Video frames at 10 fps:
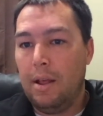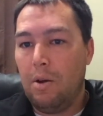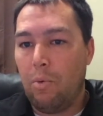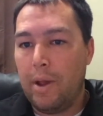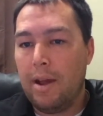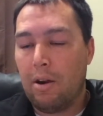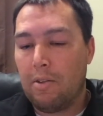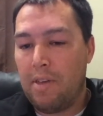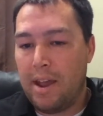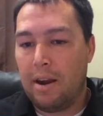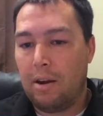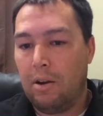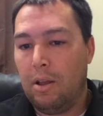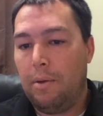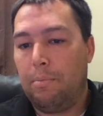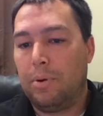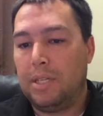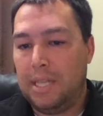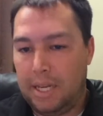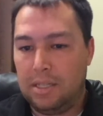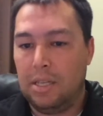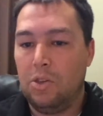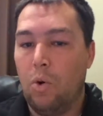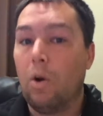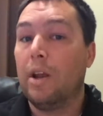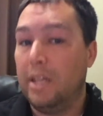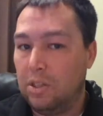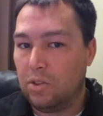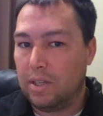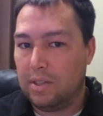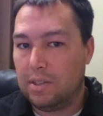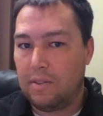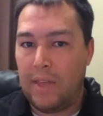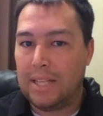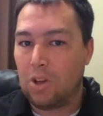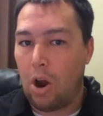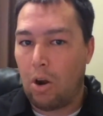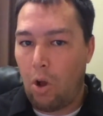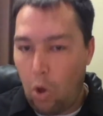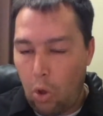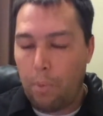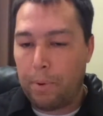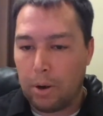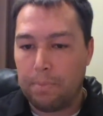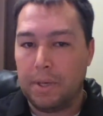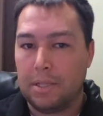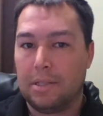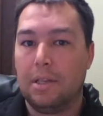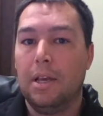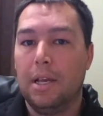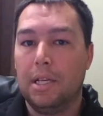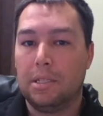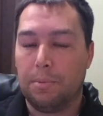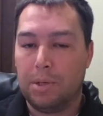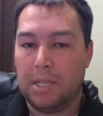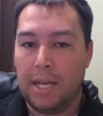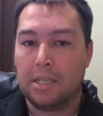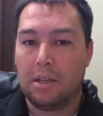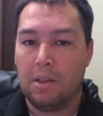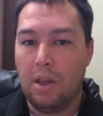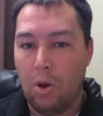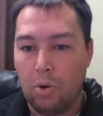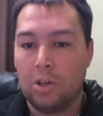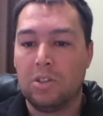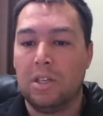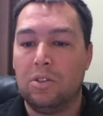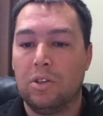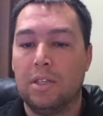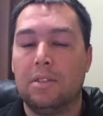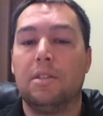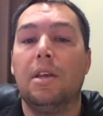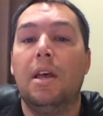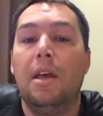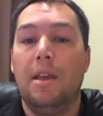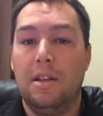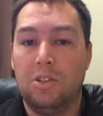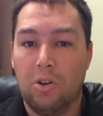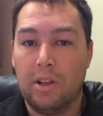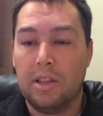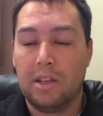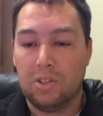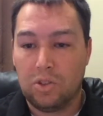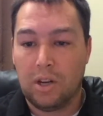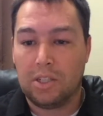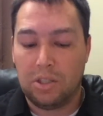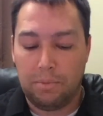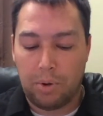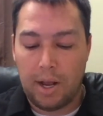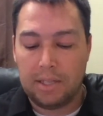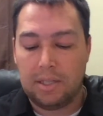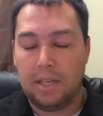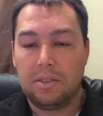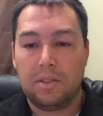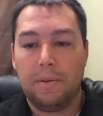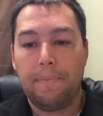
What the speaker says: there protecting your interests. That's our whole purpose, is to protect the owner's interest during the construction process.